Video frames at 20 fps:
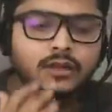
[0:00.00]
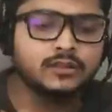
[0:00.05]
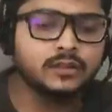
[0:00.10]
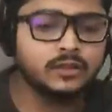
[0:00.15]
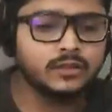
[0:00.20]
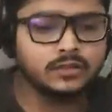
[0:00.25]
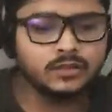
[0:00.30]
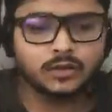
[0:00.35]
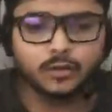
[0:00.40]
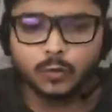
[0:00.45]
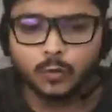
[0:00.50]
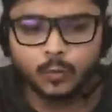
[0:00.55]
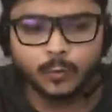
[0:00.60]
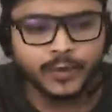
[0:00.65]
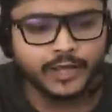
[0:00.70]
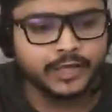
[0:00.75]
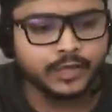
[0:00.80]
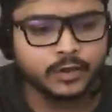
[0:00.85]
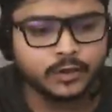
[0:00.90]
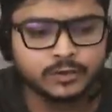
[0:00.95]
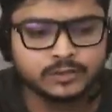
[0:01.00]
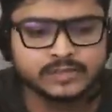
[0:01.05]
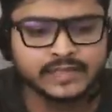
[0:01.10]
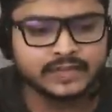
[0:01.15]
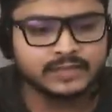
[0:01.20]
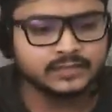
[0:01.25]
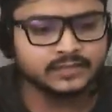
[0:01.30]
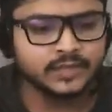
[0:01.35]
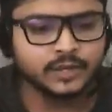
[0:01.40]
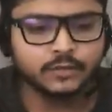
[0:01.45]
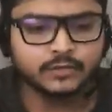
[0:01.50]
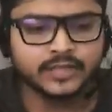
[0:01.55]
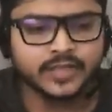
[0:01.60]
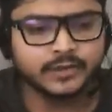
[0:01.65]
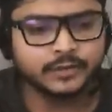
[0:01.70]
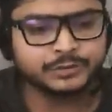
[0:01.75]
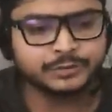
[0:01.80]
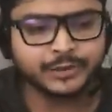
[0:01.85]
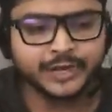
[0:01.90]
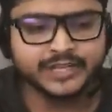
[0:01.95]
the cool videos that, you know,
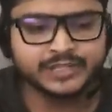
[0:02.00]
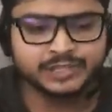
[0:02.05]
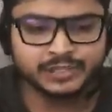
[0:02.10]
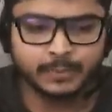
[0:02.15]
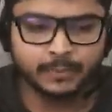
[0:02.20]
that attracts